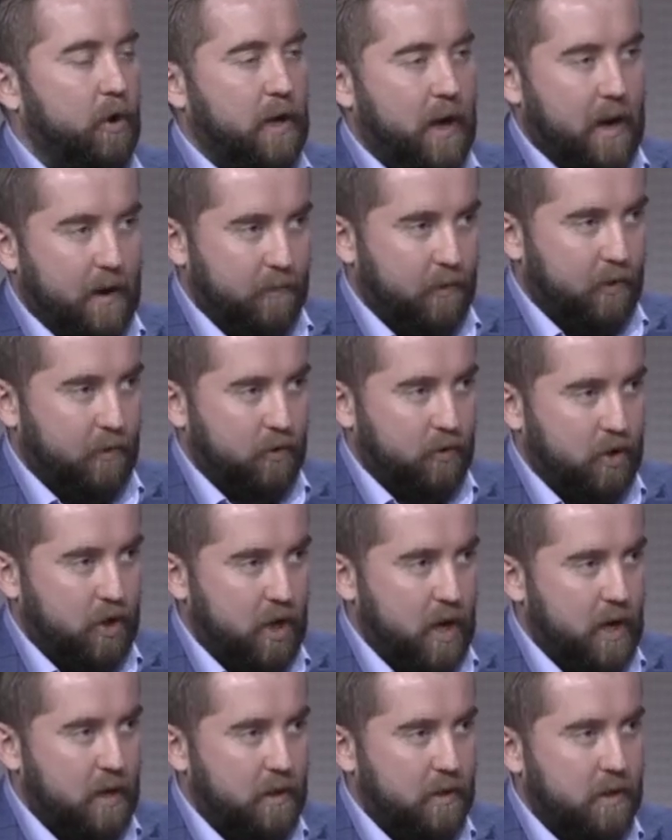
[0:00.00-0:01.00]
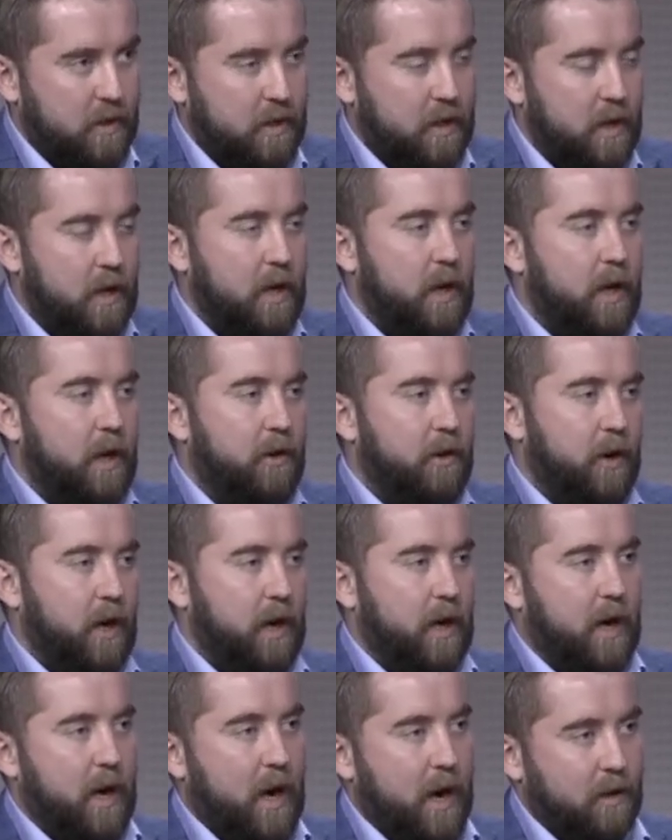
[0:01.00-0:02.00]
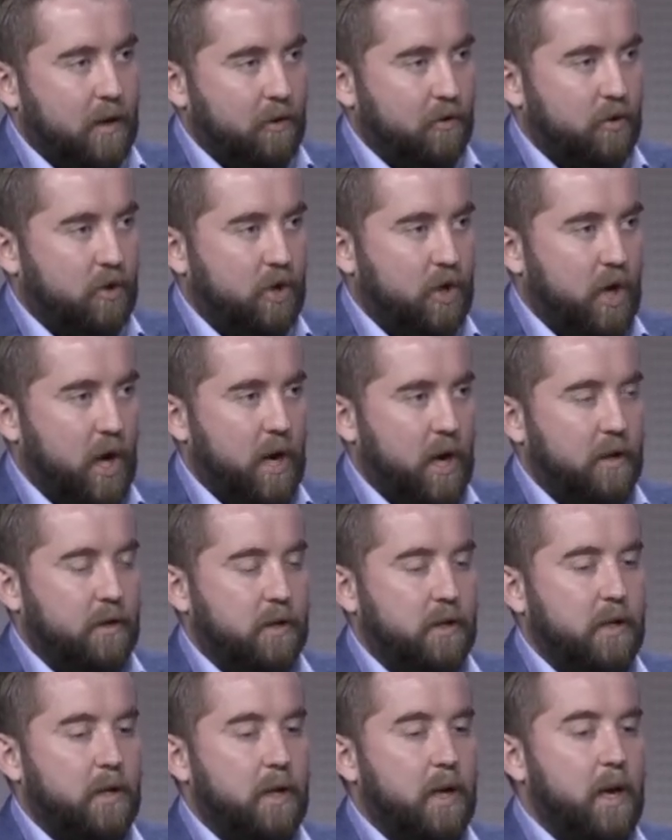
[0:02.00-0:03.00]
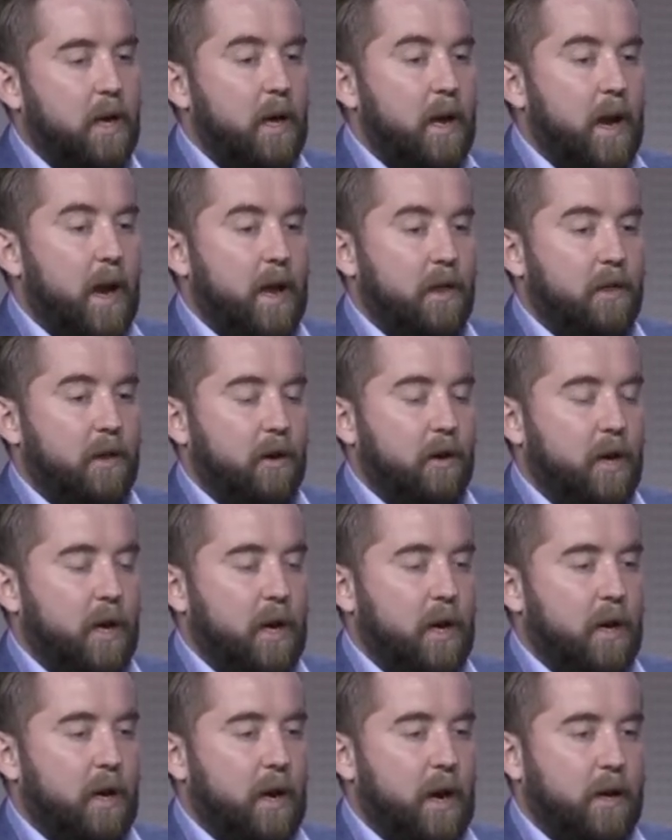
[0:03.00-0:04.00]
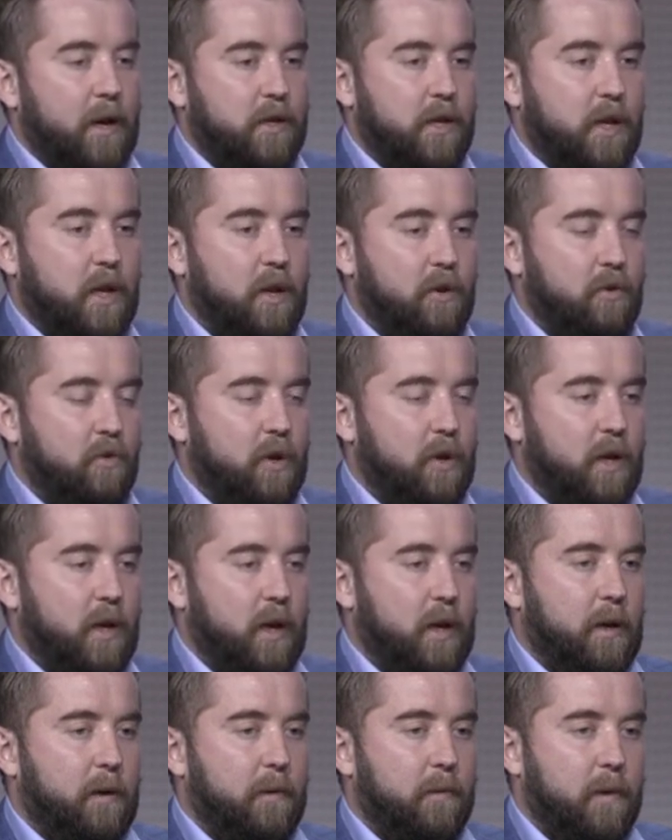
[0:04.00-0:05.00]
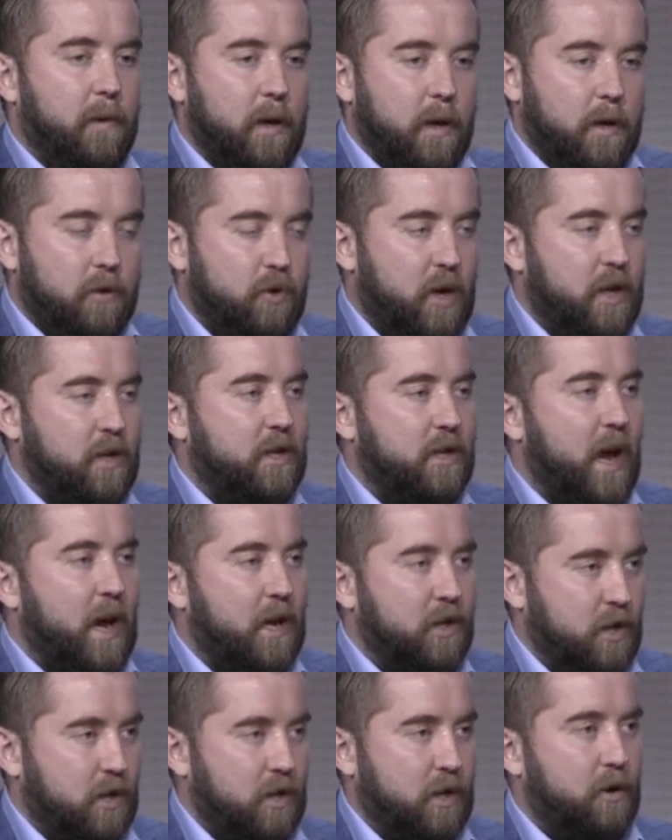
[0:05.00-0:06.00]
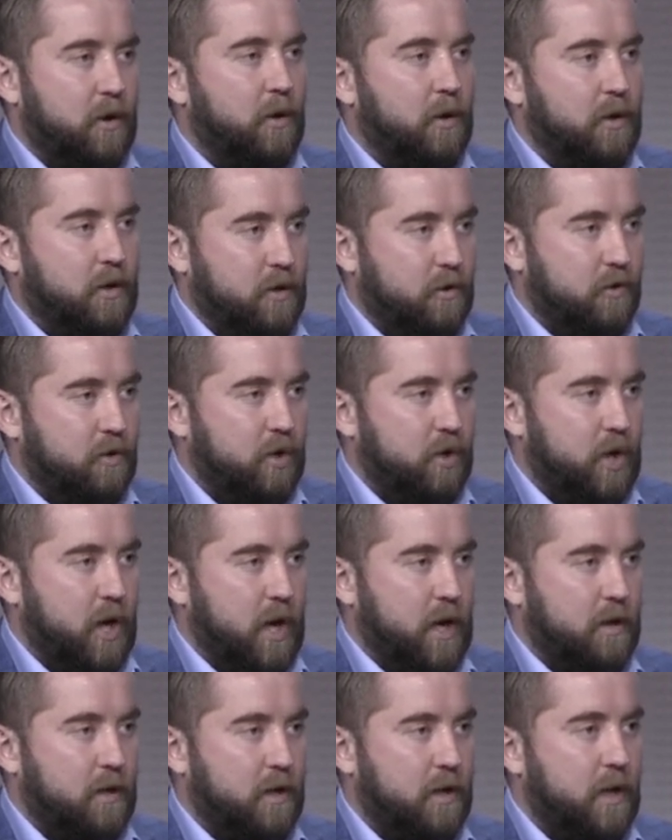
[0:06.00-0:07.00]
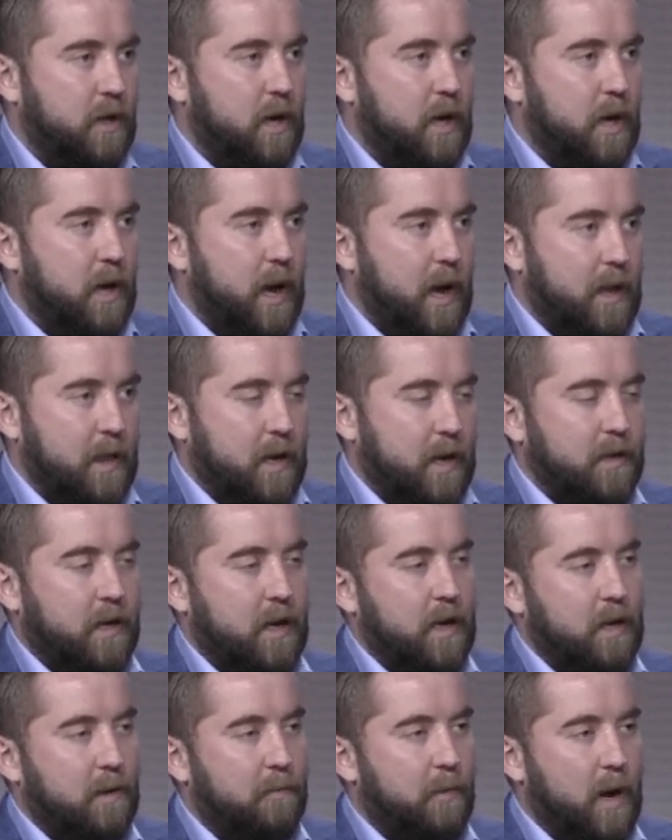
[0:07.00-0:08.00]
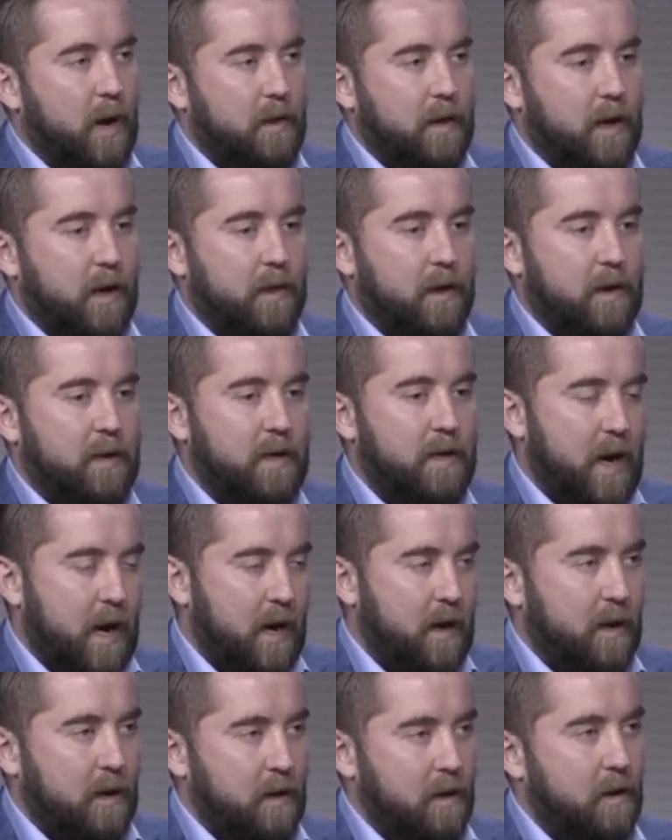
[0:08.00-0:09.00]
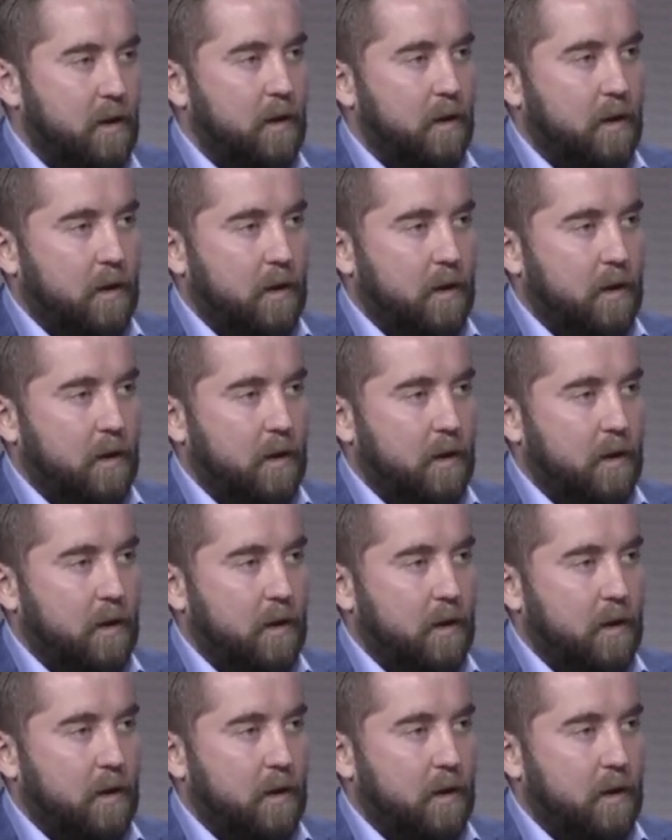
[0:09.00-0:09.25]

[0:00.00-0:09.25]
to have their own chains. They're going to connect those chains, and they're going to execute transactions across those chains. And that's going to depend on the data